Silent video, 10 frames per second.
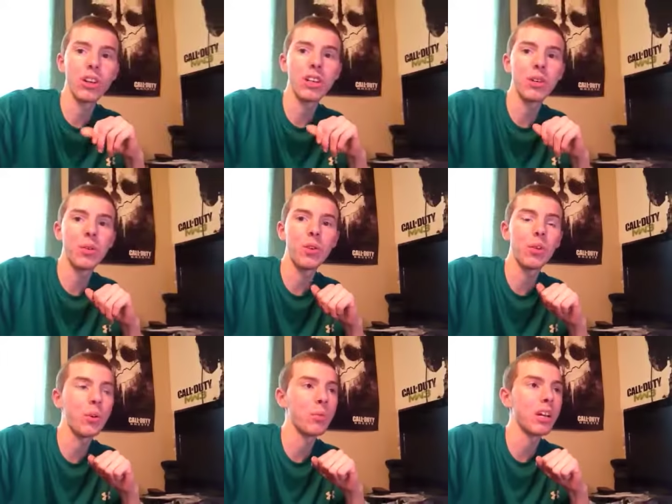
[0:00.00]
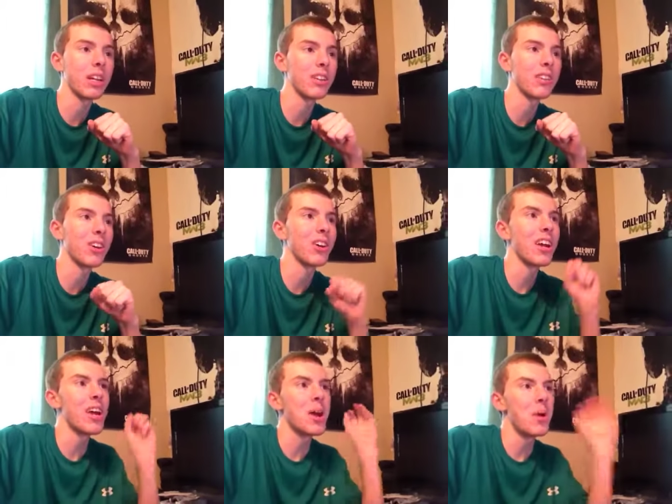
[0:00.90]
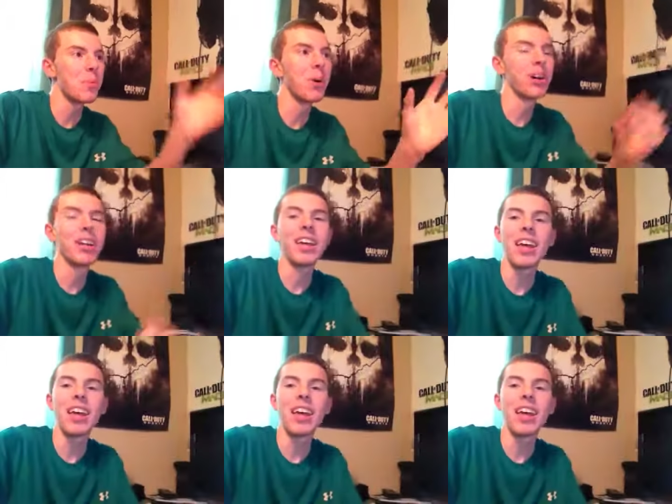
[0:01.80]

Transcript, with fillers: I didn't really want to make it this long. But